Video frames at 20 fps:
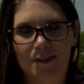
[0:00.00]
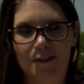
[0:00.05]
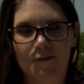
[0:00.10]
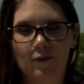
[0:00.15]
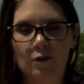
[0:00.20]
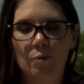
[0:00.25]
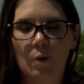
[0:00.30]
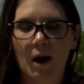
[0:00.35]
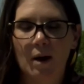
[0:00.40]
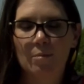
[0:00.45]
If
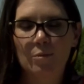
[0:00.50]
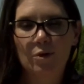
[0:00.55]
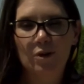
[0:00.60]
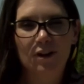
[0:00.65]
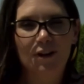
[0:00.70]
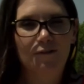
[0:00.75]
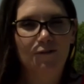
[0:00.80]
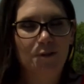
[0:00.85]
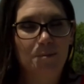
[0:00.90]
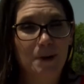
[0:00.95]
you want
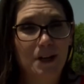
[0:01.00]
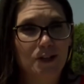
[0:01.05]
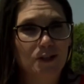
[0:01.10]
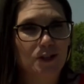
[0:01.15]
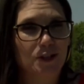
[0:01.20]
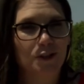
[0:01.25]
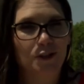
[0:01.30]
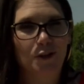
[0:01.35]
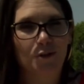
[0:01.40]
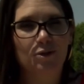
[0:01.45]
more
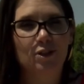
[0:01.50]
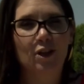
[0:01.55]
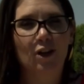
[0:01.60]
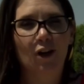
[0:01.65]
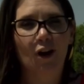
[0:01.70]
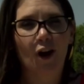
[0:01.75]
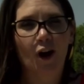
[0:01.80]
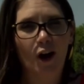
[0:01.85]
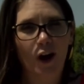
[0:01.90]
information, go to